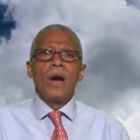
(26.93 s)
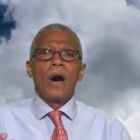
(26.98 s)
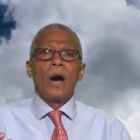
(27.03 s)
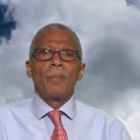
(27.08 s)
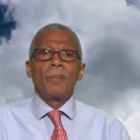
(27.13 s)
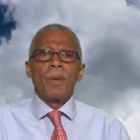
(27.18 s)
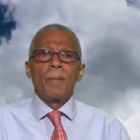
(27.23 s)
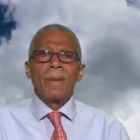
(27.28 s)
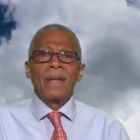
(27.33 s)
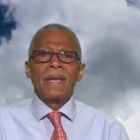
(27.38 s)

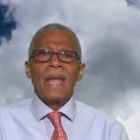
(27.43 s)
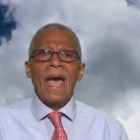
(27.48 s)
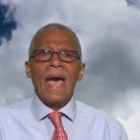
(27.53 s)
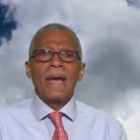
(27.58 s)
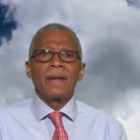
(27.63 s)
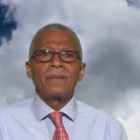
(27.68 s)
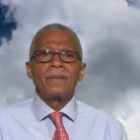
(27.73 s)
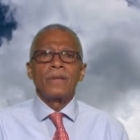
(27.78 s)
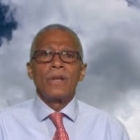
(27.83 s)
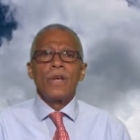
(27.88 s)
Upper
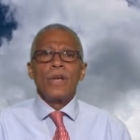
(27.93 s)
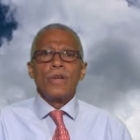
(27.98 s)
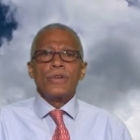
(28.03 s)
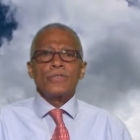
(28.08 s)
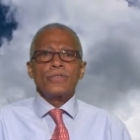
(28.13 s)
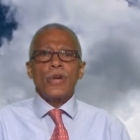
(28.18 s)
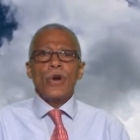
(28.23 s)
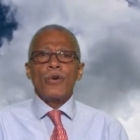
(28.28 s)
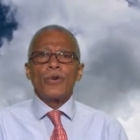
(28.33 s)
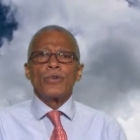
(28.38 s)
Manhattan,
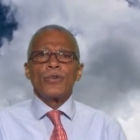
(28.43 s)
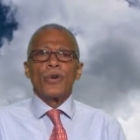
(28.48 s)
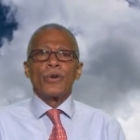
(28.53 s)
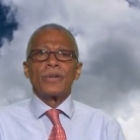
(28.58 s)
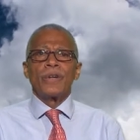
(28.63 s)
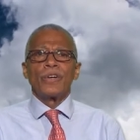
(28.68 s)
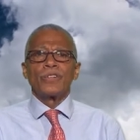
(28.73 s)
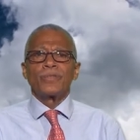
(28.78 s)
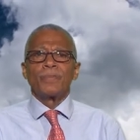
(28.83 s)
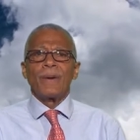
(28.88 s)
turned
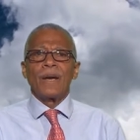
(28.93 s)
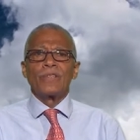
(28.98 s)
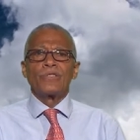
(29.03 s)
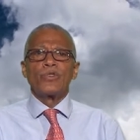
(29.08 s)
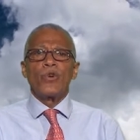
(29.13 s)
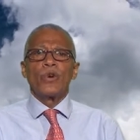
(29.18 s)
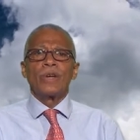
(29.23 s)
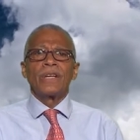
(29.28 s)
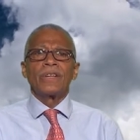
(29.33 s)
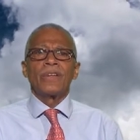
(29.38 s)
on us by
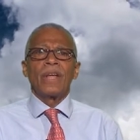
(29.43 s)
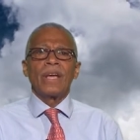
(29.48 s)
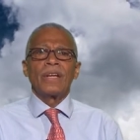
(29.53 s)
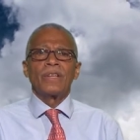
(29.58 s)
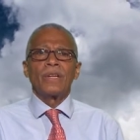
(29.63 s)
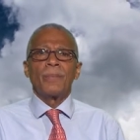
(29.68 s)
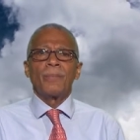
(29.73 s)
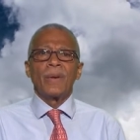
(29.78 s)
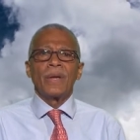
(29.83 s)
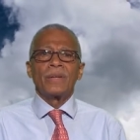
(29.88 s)
joining the
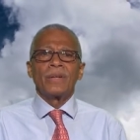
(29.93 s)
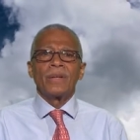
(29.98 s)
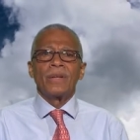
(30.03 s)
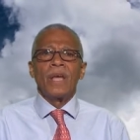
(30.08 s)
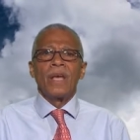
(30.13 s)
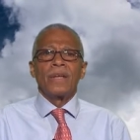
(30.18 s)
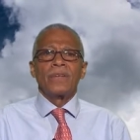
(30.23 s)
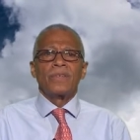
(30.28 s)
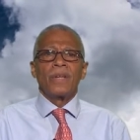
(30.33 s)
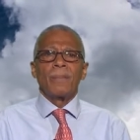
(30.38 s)
Independent
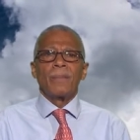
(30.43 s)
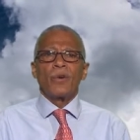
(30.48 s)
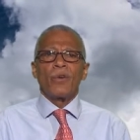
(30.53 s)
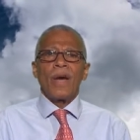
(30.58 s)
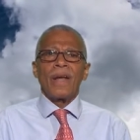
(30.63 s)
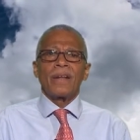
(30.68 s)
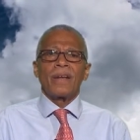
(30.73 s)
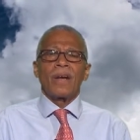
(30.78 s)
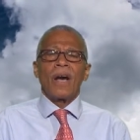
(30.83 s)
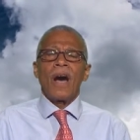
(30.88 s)

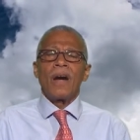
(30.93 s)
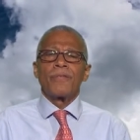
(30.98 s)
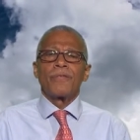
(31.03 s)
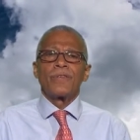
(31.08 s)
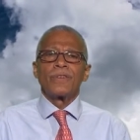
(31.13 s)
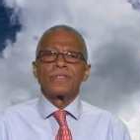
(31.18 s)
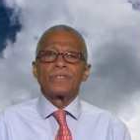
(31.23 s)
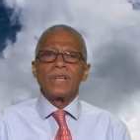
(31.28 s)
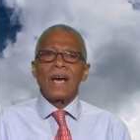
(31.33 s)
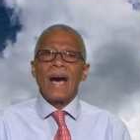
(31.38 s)
Democratic
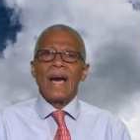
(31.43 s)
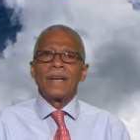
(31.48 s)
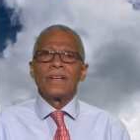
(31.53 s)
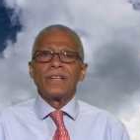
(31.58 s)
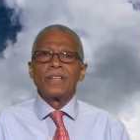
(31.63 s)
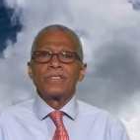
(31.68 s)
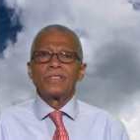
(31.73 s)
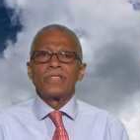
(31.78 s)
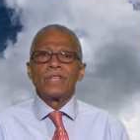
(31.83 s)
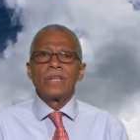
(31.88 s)
Conference, the
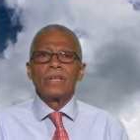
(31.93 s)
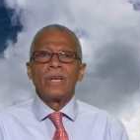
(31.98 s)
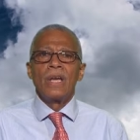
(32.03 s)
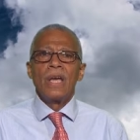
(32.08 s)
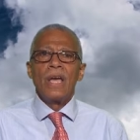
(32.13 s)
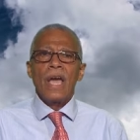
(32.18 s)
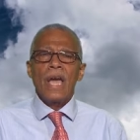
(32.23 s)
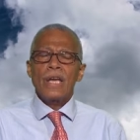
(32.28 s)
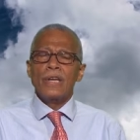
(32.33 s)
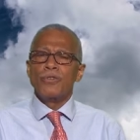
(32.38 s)
IDC,
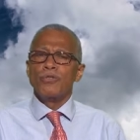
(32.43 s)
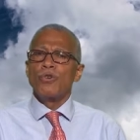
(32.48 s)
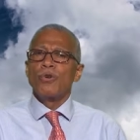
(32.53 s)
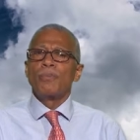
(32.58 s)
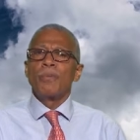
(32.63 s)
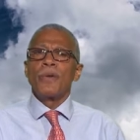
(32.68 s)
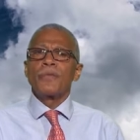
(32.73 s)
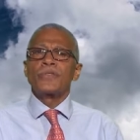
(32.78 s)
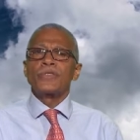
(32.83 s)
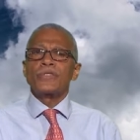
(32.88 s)
a
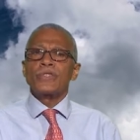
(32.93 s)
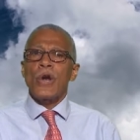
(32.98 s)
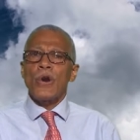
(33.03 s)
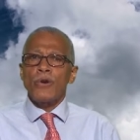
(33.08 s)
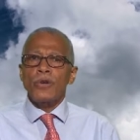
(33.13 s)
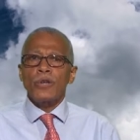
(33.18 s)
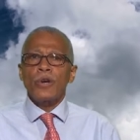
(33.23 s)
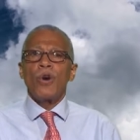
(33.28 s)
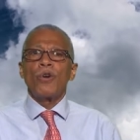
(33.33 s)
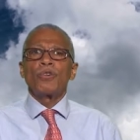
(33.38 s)
group of
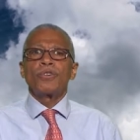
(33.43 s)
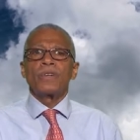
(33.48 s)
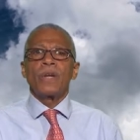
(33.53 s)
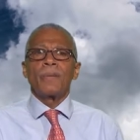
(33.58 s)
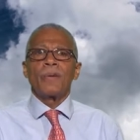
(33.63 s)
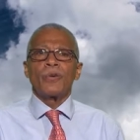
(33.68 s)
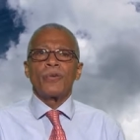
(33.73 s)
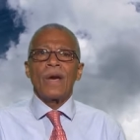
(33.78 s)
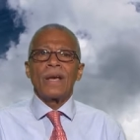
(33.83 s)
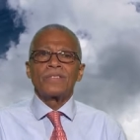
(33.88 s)
turncoat
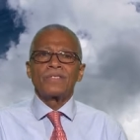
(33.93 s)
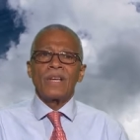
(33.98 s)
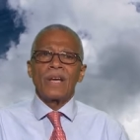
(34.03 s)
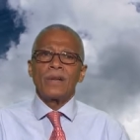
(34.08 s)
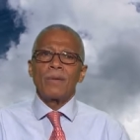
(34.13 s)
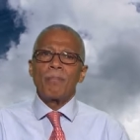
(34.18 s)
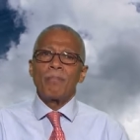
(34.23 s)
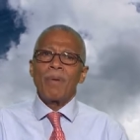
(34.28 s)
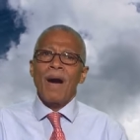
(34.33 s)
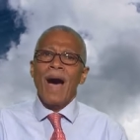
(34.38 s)
Democrats that
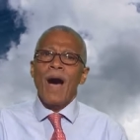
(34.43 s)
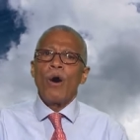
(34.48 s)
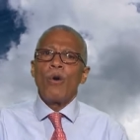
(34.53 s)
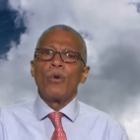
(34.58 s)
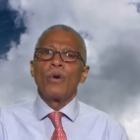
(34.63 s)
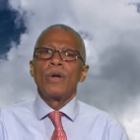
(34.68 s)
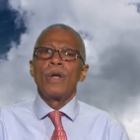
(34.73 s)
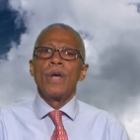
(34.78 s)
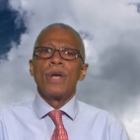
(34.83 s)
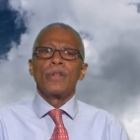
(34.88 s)

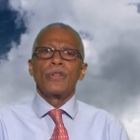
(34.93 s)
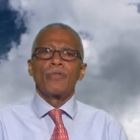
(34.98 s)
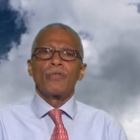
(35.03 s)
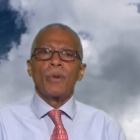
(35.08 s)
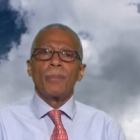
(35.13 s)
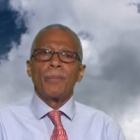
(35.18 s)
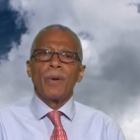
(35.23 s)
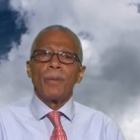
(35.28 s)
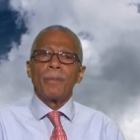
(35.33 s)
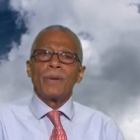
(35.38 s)
empower the
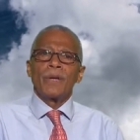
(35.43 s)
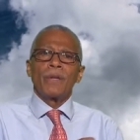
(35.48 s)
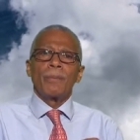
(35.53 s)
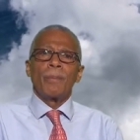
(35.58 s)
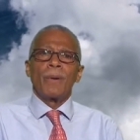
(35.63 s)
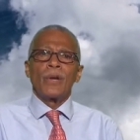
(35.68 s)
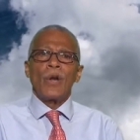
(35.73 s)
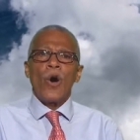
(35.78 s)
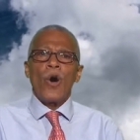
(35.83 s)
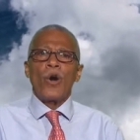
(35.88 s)
Republican
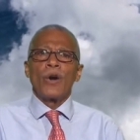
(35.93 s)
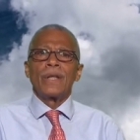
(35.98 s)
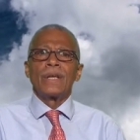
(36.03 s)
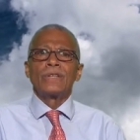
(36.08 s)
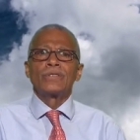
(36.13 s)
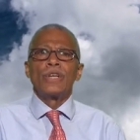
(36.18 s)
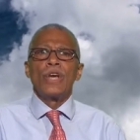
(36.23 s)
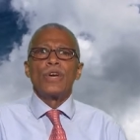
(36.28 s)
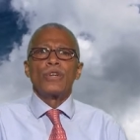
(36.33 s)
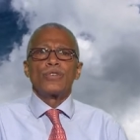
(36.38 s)

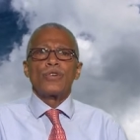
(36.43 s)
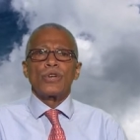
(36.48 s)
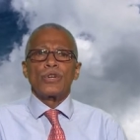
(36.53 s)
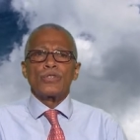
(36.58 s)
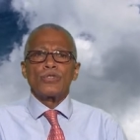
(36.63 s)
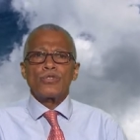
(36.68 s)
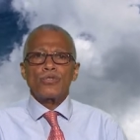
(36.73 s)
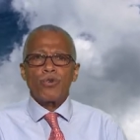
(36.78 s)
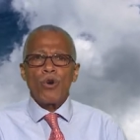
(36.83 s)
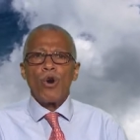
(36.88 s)
minorities to
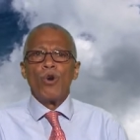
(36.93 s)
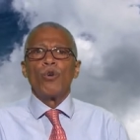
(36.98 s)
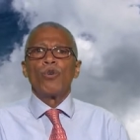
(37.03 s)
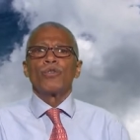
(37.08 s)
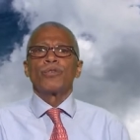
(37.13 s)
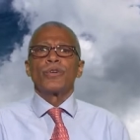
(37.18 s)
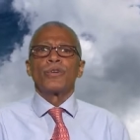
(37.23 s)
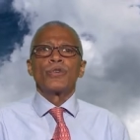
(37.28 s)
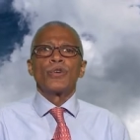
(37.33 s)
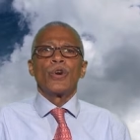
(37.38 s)

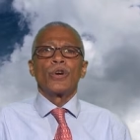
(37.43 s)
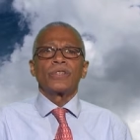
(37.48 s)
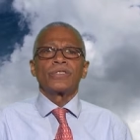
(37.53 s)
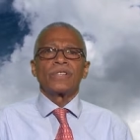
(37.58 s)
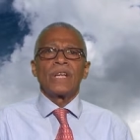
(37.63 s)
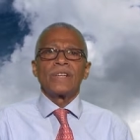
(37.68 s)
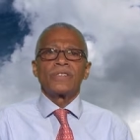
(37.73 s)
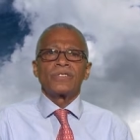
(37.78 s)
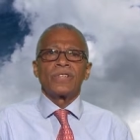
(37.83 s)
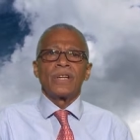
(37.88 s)
control the New York
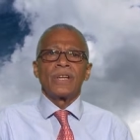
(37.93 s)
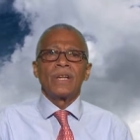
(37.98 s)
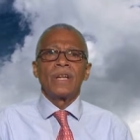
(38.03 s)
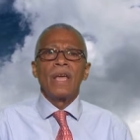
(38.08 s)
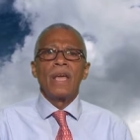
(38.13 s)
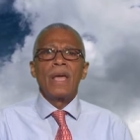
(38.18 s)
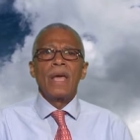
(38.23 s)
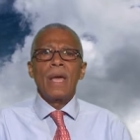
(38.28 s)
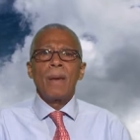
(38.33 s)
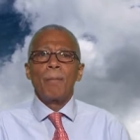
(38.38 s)
State Senate
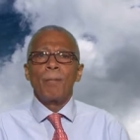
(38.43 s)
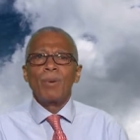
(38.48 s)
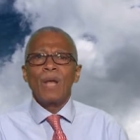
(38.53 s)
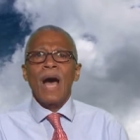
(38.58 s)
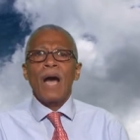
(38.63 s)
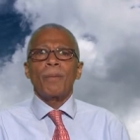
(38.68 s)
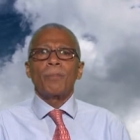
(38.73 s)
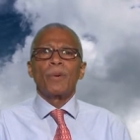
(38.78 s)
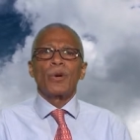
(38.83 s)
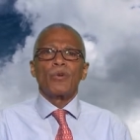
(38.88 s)
and
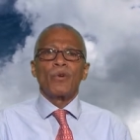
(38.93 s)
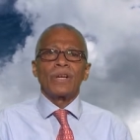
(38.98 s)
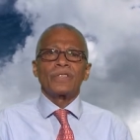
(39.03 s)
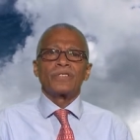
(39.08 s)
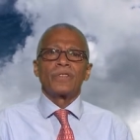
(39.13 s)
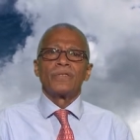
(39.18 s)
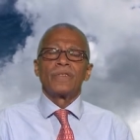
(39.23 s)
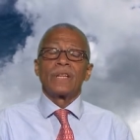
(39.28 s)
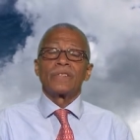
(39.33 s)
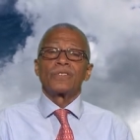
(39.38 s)
block
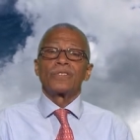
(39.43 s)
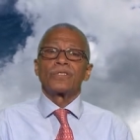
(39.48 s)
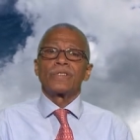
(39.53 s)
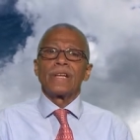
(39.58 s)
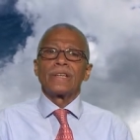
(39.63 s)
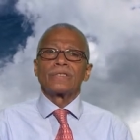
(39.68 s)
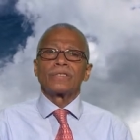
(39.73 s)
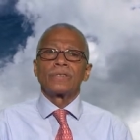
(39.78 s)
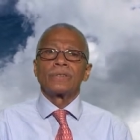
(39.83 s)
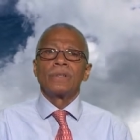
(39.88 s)
progressive
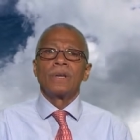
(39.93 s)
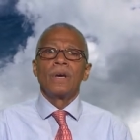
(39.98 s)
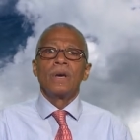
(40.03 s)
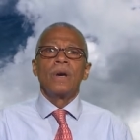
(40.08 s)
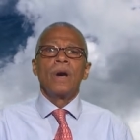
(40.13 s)
legislation.